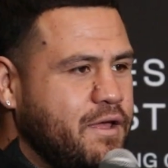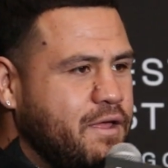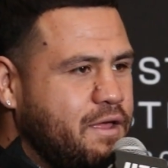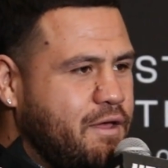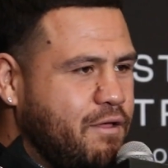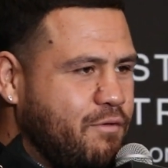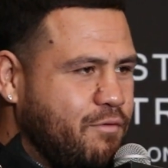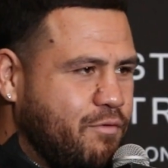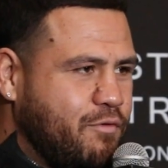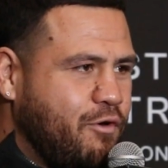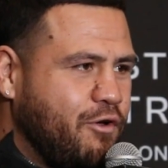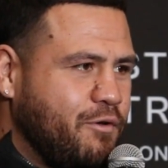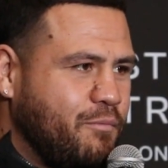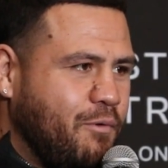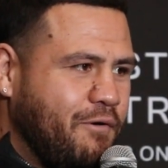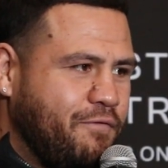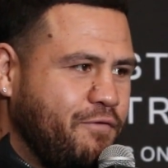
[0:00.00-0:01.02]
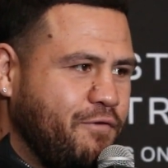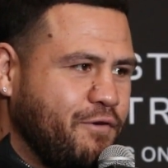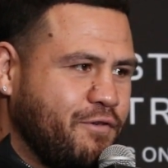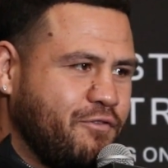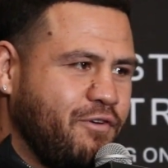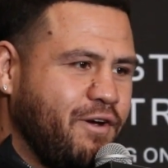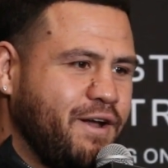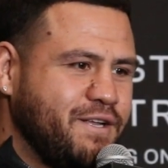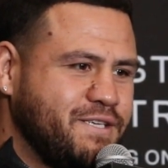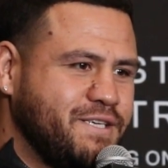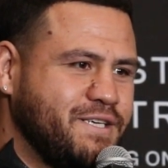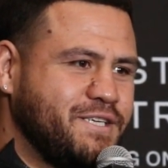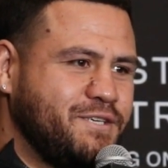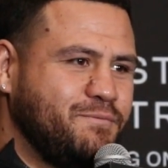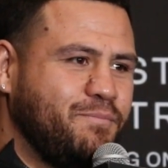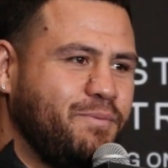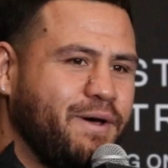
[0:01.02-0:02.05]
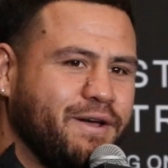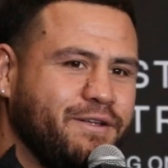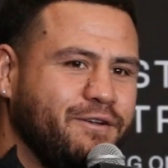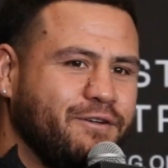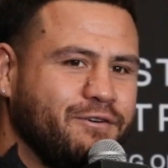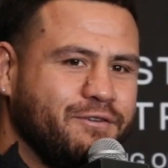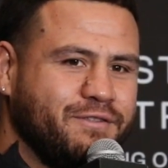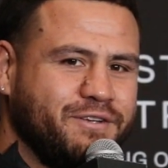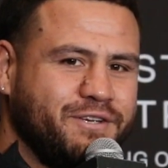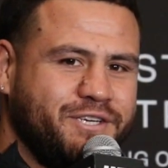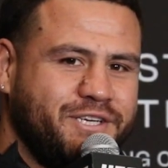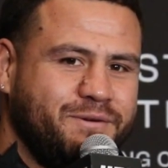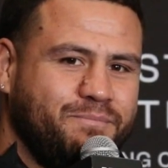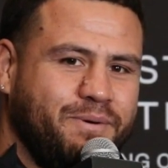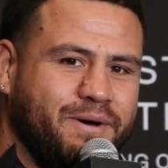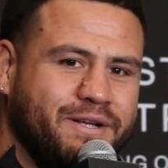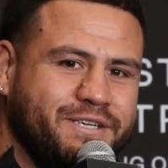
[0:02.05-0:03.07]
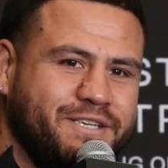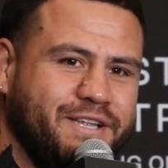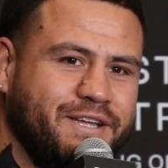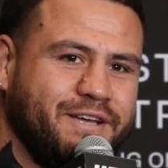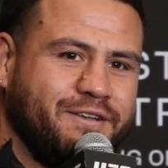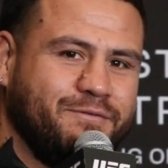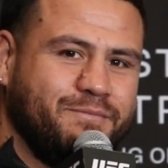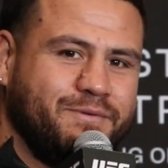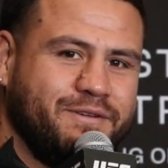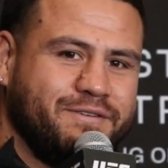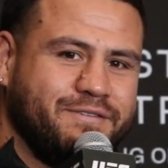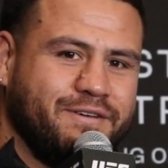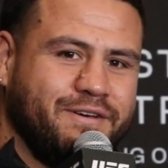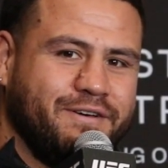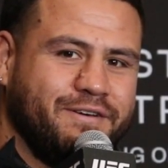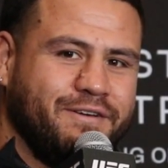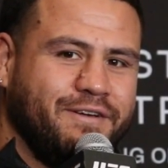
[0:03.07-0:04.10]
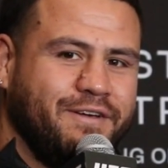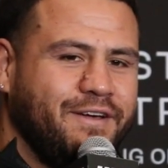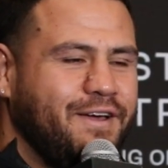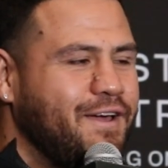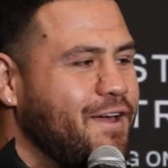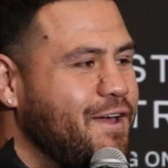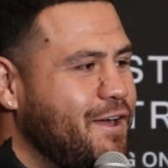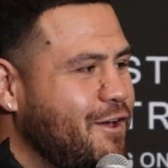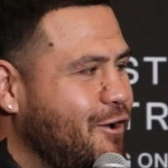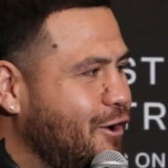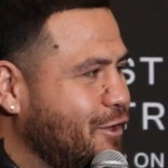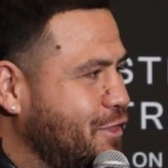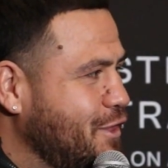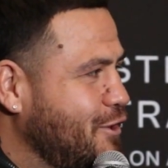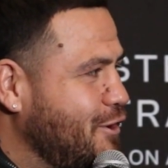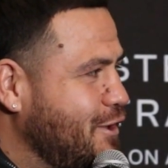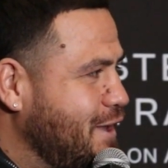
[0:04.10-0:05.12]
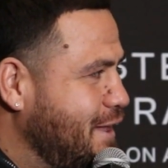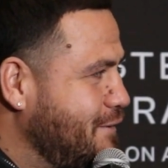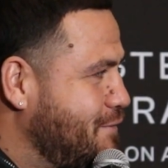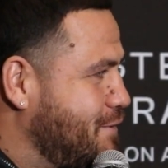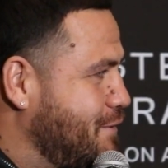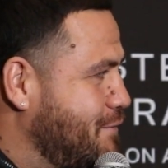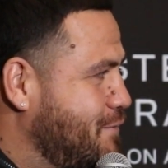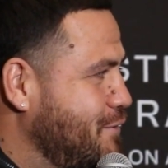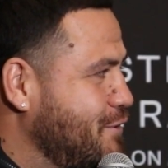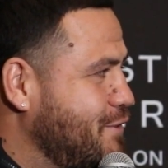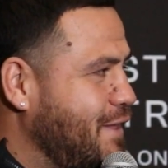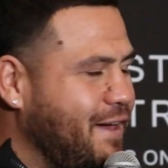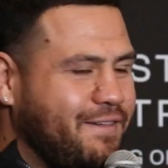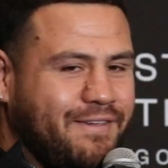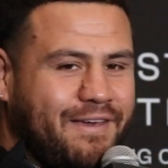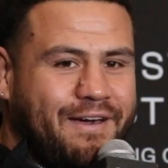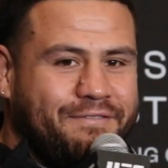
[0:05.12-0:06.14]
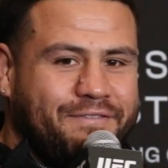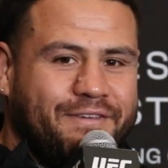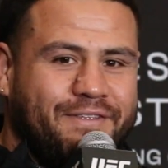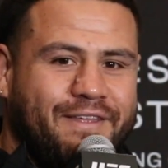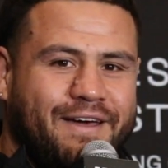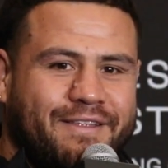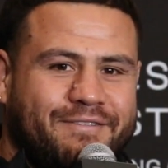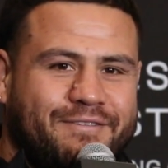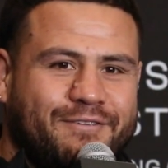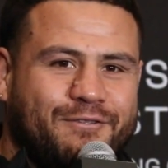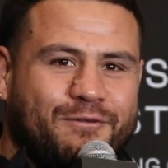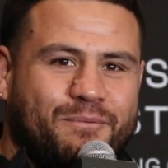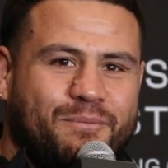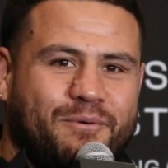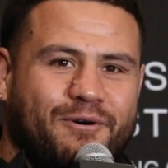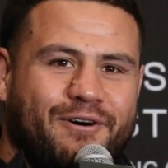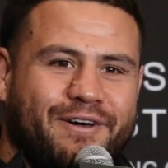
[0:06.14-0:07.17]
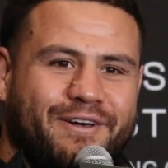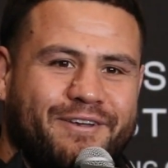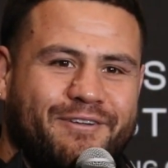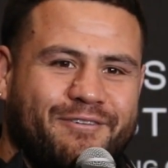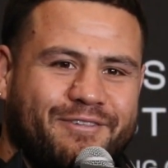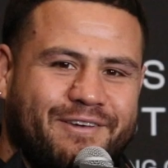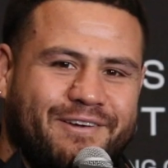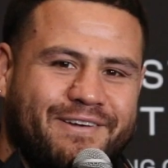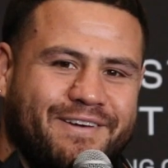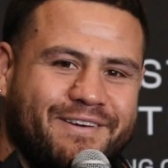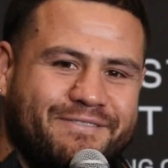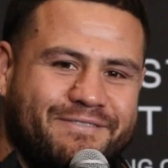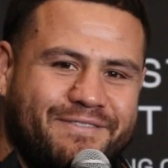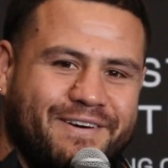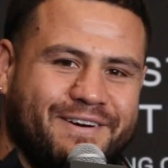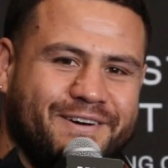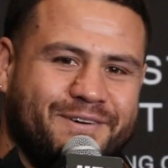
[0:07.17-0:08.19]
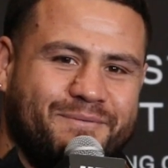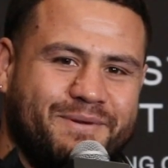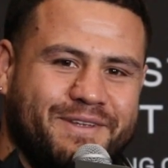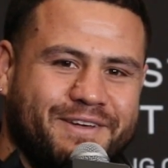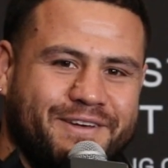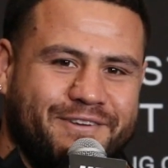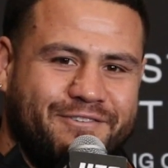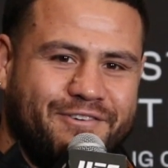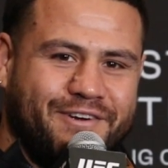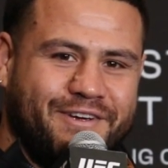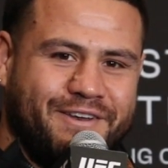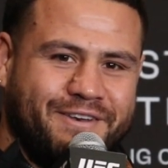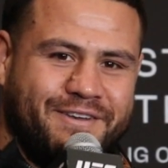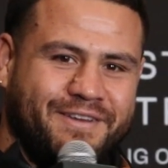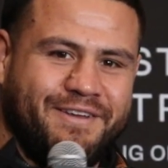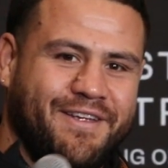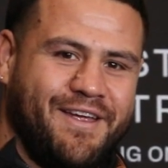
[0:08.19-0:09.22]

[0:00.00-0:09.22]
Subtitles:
Yeah, it was kind of my first training session back, and I got the shit punched out of me. So I think I left a few days after that to Dubai, and I was like, yeah, fuck, I better go train.